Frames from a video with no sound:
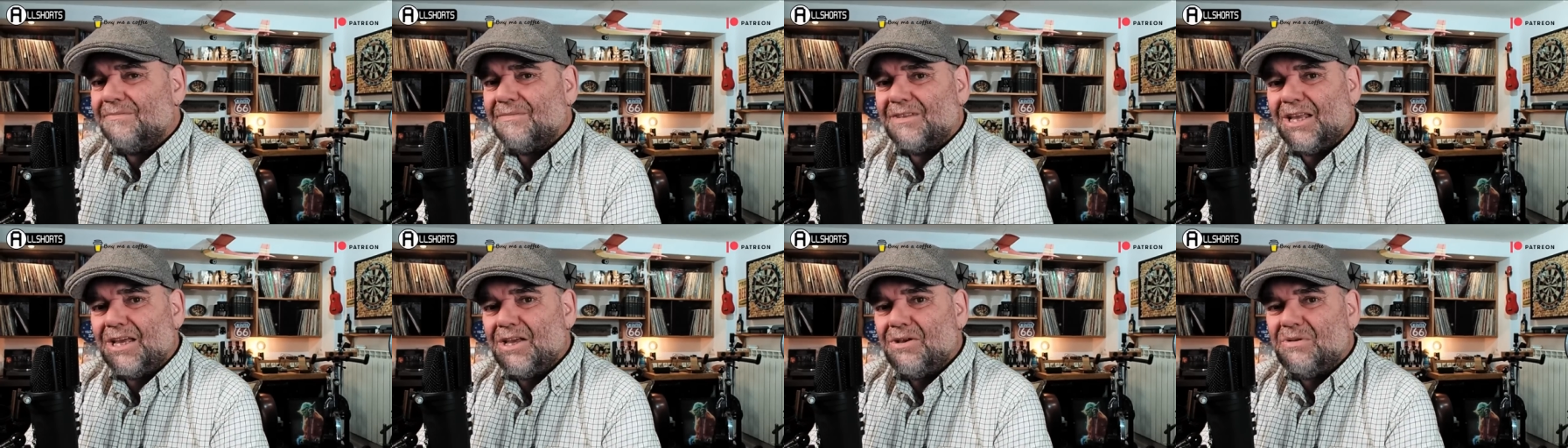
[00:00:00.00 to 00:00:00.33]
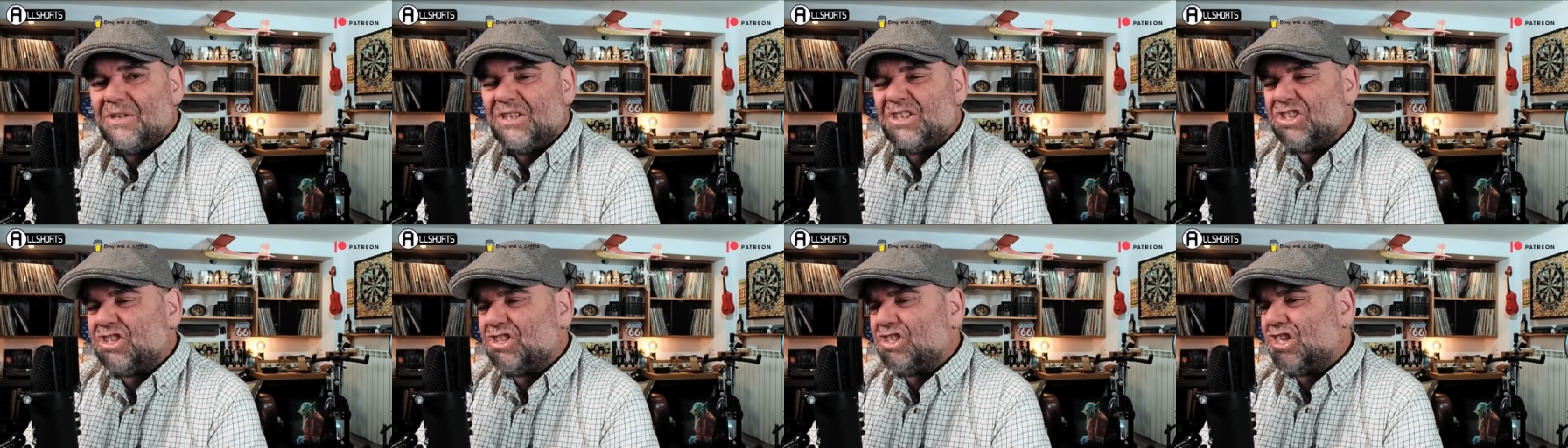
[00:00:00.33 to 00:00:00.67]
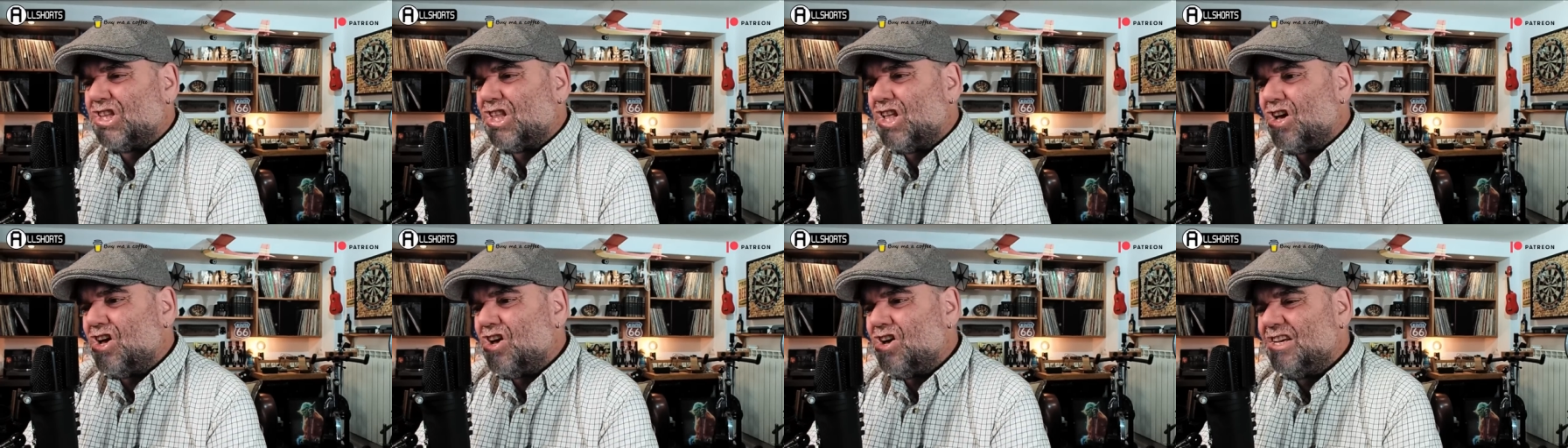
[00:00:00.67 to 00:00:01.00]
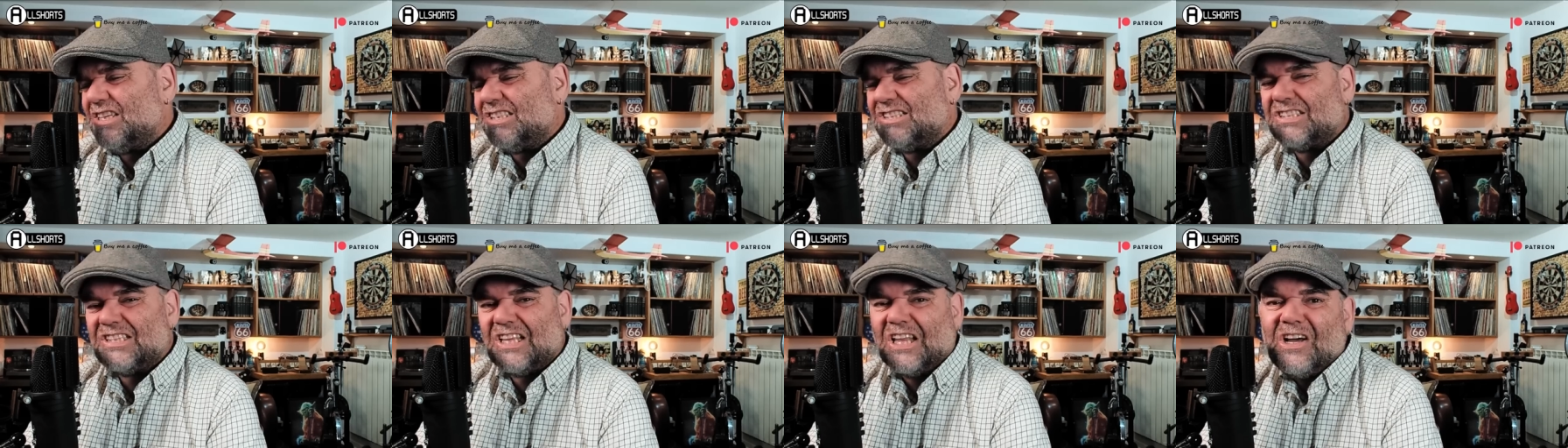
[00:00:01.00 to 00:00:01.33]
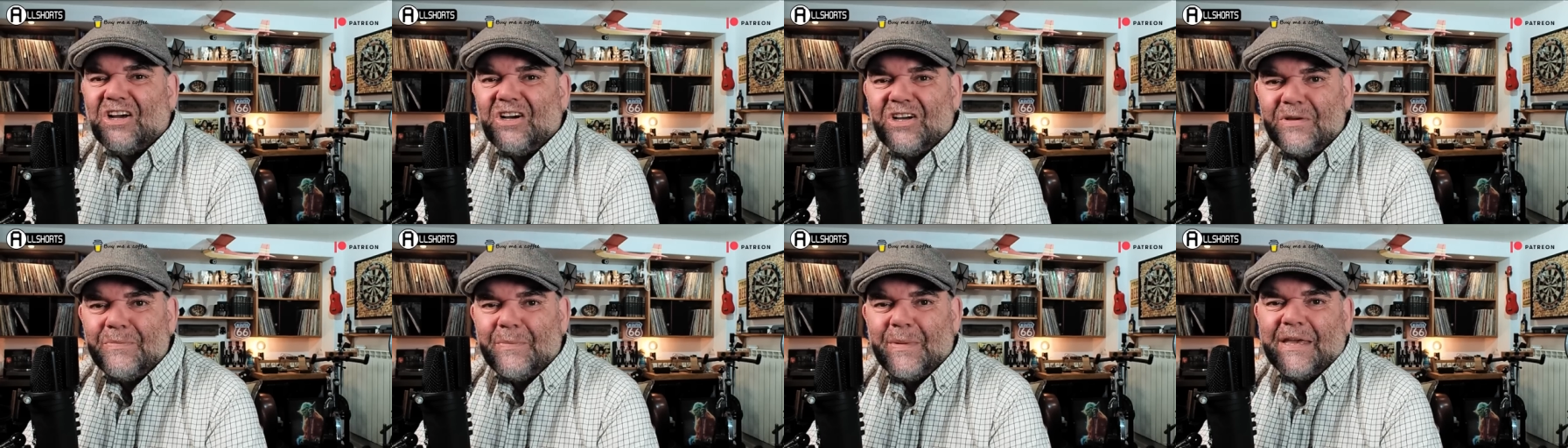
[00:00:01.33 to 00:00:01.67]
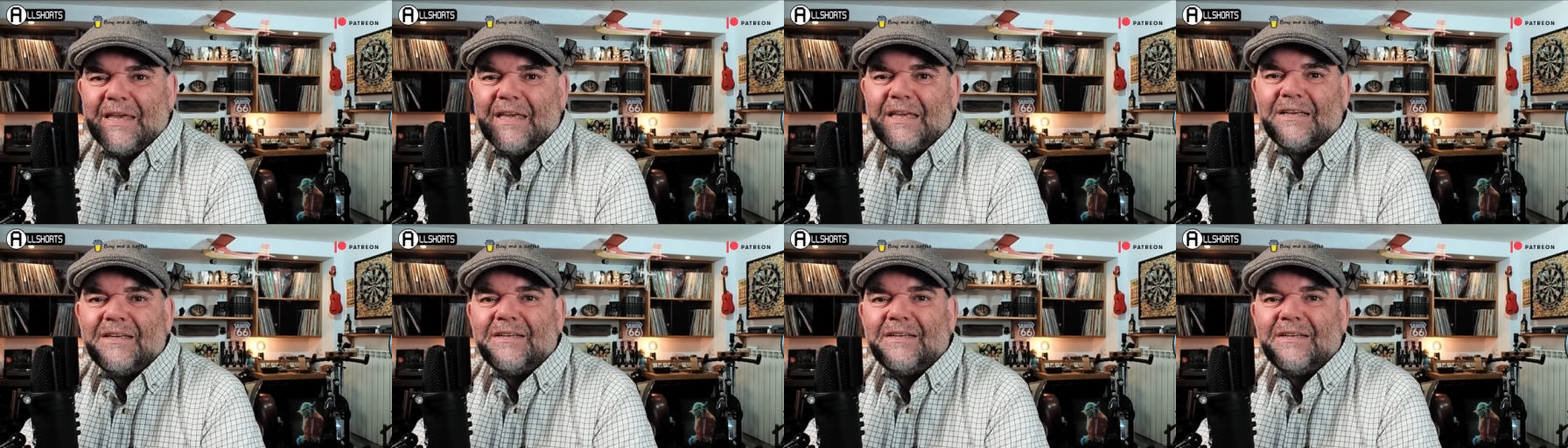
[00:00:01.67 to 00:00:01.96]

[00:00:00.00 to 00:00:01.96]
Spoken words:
No, he's sly, slimy.